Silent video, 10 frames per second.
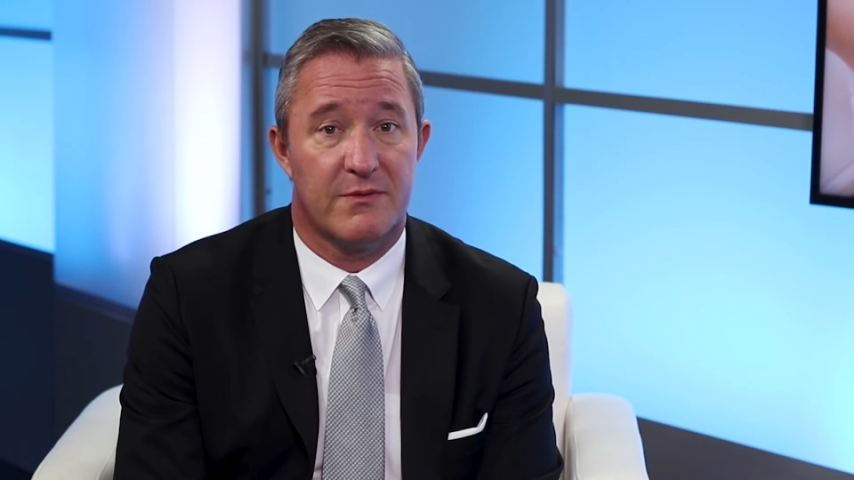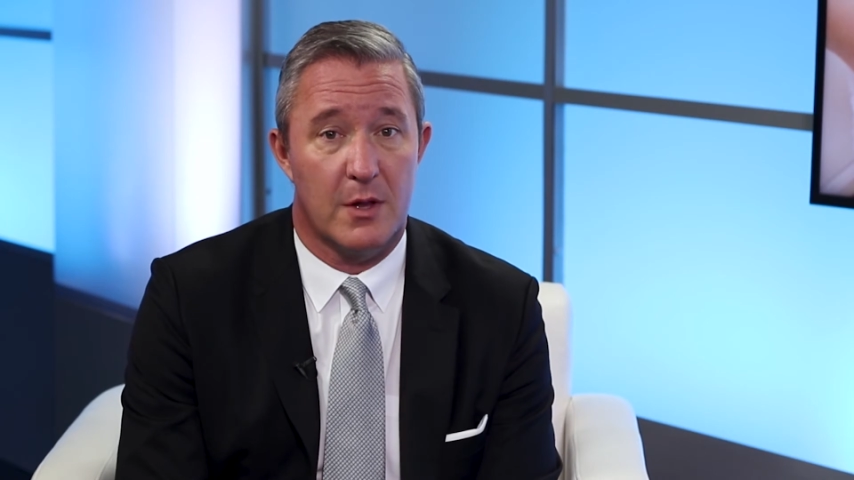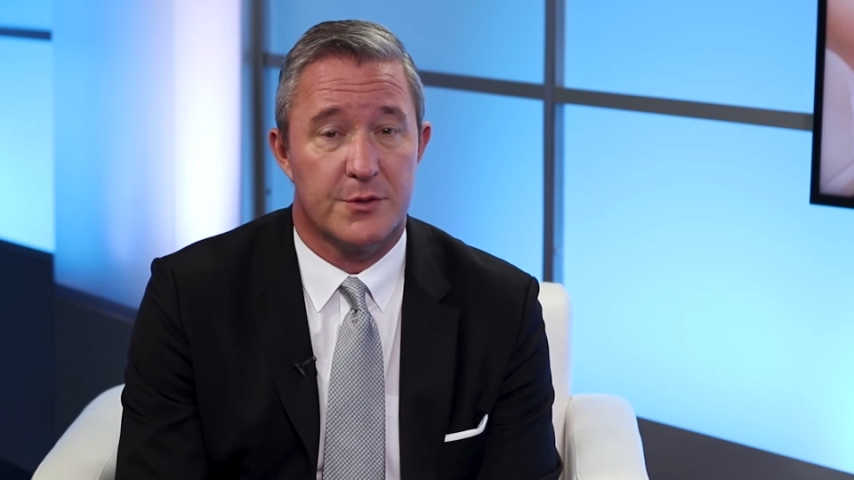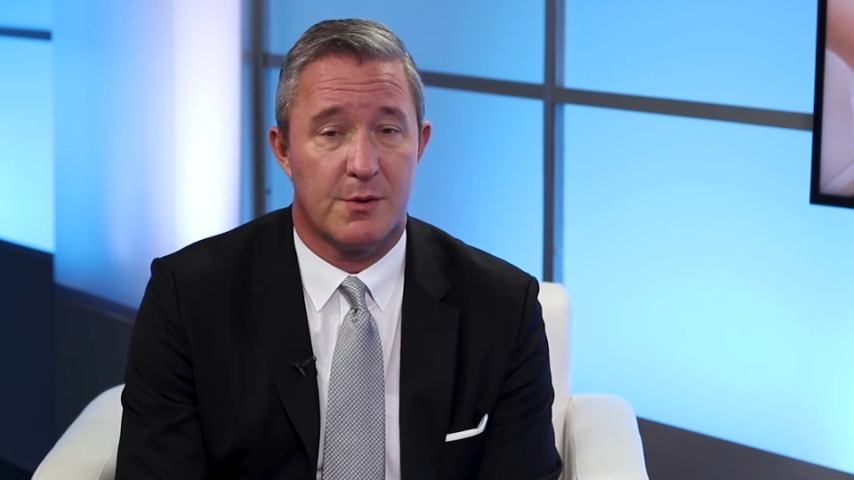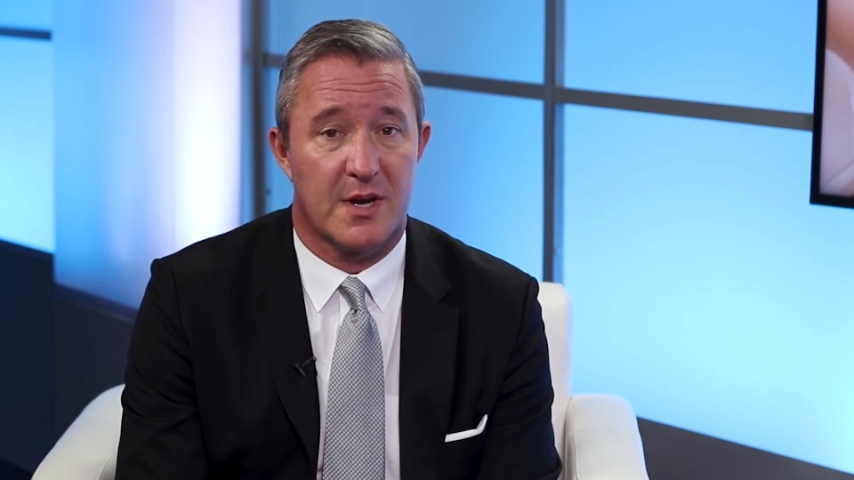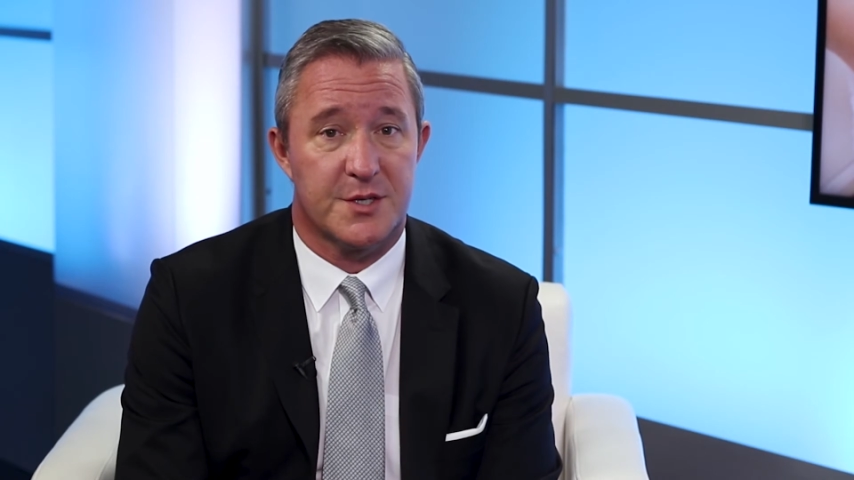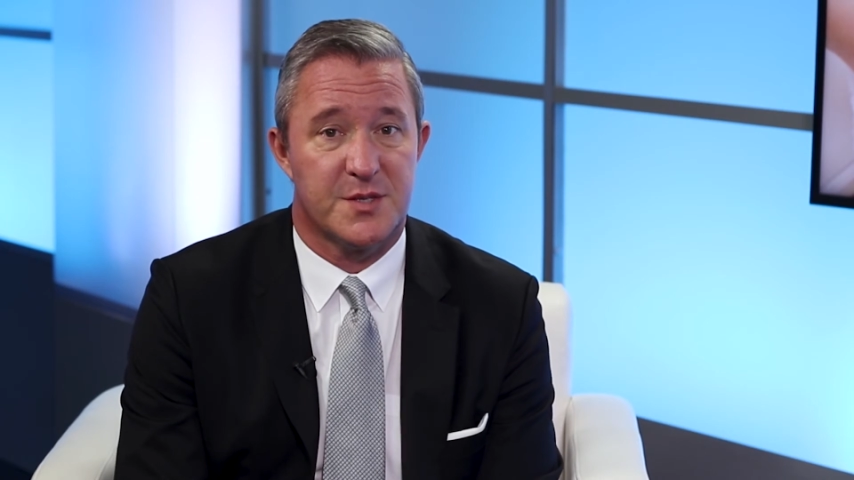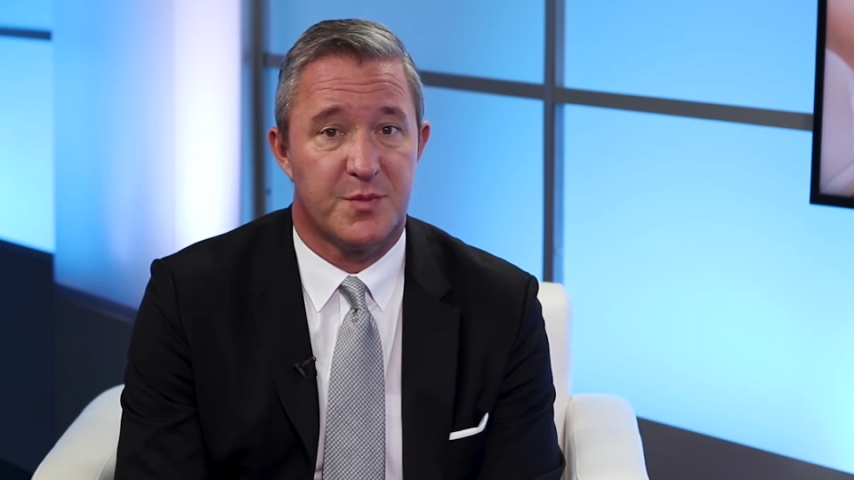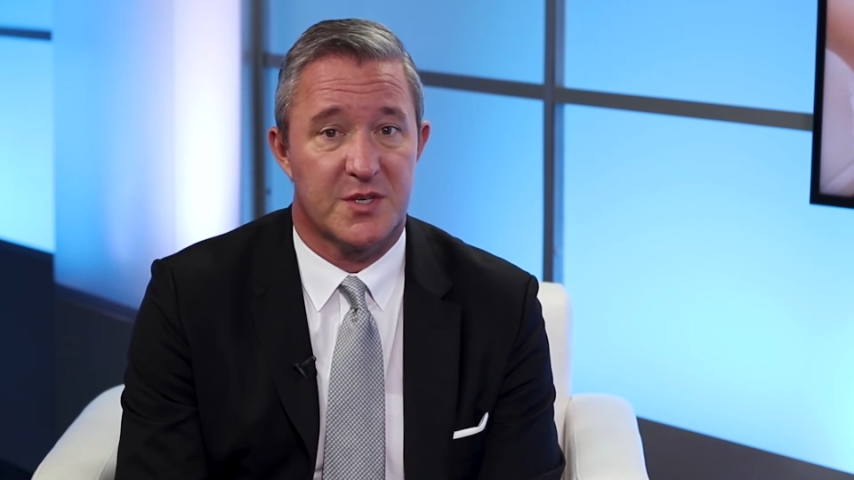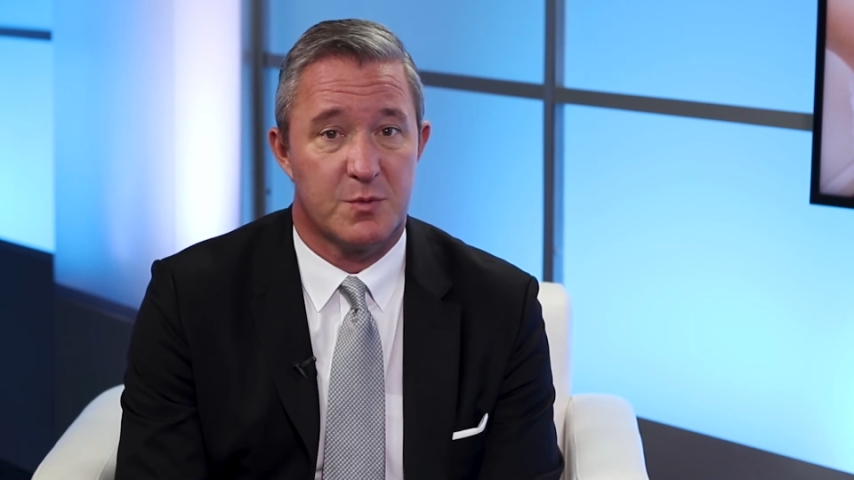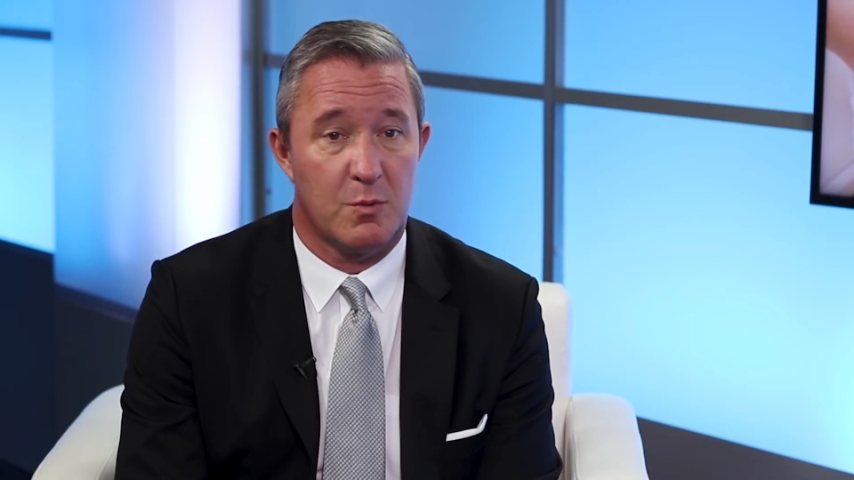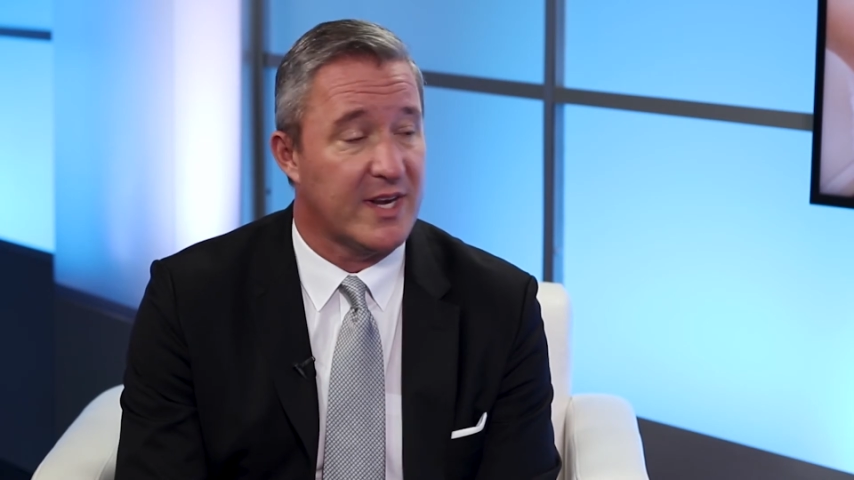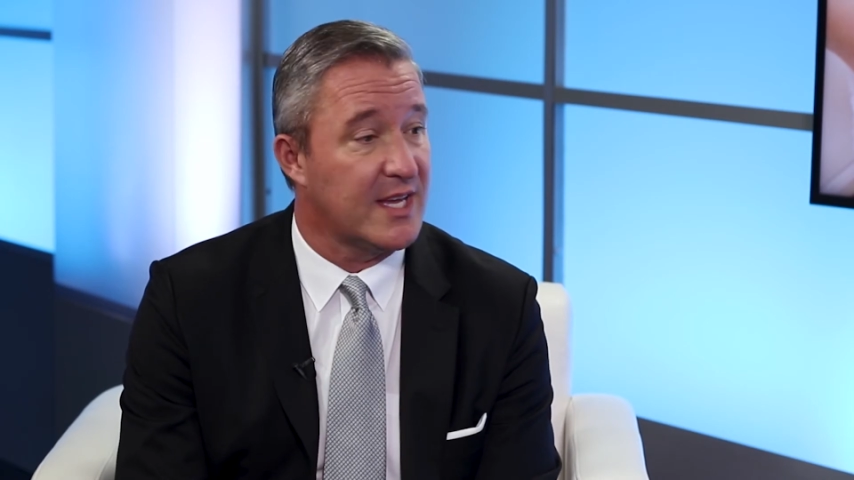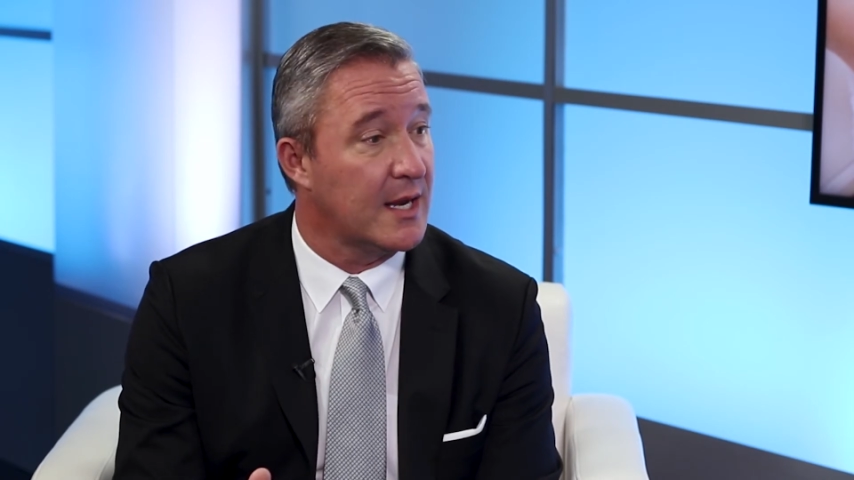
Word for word: follow directions, because we want to